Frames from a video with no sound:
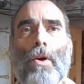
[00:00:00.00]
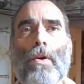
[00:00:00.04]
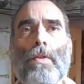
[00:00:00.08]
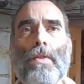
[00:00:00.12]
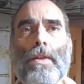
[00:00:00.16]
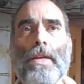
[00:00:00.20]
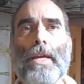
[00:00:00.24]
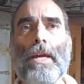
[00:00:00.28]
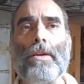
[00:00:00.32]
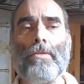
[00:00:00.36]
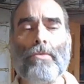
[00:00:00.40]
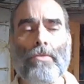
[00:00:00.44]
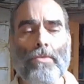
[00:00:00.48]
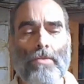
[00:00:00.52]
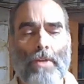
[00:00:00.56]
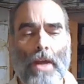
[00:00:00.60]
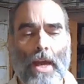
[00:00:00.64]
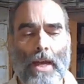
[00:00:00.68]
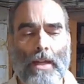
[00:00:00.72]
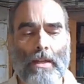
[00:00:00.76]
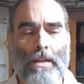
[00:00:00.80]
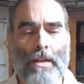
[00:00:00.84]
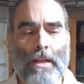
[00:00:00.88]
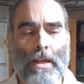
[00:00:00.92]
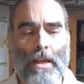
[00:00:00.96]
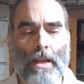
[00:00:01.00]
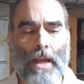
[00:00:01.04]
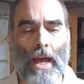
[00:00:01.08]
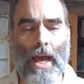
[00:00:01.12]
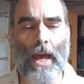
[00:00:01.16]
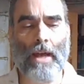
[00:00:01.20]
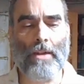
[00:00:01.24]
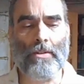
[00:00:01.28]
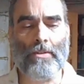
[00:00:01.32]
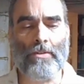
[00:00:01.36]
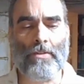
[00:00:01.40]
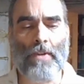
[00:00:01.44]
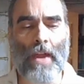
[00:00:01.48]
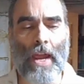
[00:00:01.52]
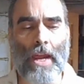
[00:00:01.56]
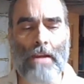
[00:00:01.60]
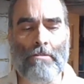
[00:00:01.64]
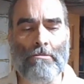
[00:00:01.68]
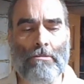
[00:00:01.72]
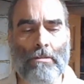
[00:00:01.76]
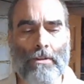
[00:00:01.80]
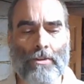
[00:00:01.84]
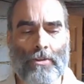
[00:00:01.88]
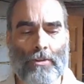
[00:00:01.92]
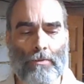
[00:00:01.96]
on the internet at
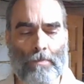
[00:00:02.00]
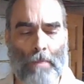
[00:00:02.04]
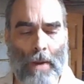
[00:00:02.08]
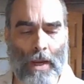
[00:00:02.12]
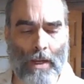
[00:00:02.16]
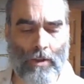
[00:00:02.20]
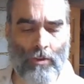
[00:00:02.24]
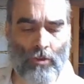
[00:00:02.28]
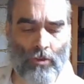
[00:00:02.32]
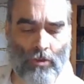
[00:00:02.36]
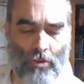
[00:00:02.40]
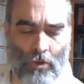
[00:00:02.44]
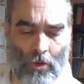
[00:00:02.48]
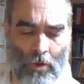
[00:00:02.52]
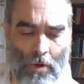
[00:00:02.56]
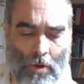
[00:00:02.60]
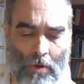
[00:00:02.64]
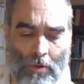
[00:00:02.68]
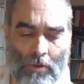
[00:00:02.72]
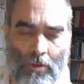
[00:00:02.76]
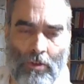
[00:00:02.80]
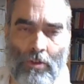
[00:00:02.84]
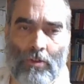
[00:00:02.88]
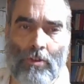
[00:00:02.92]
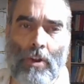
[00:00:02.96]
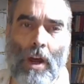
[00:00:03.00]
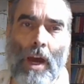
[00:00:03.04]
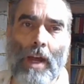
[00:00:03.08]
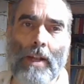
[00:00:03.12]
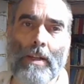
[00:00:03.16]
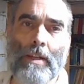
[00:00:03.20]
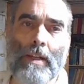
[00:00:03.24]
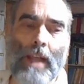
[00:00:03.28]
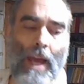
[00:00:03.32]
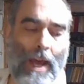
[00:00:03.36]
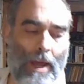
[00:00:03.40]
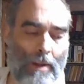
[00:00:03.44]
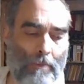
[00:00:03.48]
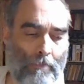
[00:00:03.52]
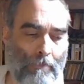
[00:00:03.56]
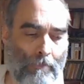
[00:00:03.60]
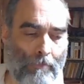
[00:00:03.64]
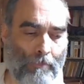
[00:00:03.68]
sacredspacechurch.net.